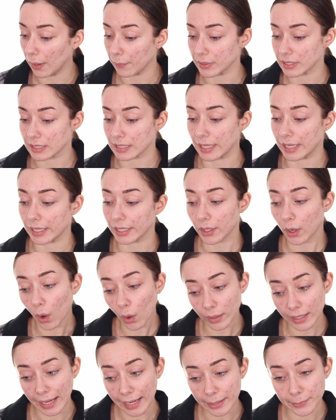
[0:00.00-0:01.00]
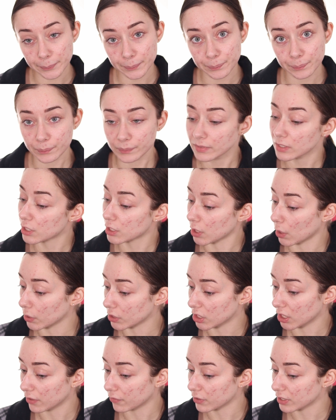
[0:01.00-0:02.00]
I was like, okay,
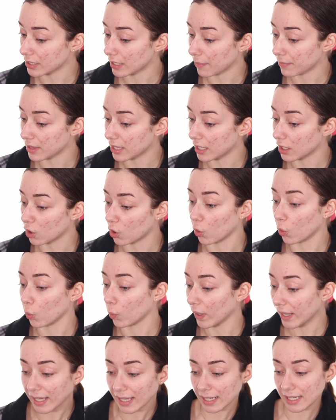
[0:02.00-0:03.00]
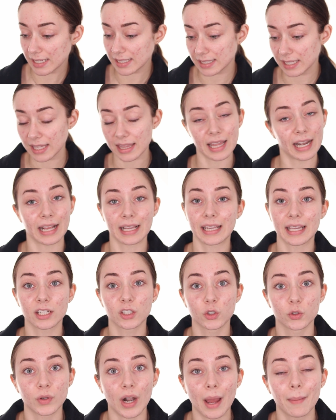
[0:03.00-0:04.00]
searching for something quick and easy that I
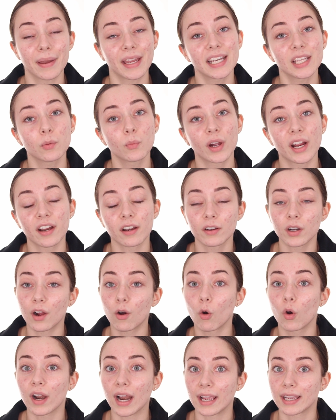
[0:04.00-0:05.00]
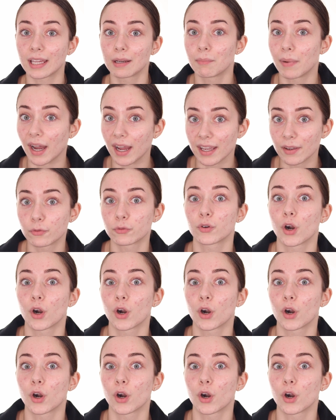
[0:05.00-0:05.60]
can grab anywhere or I can buy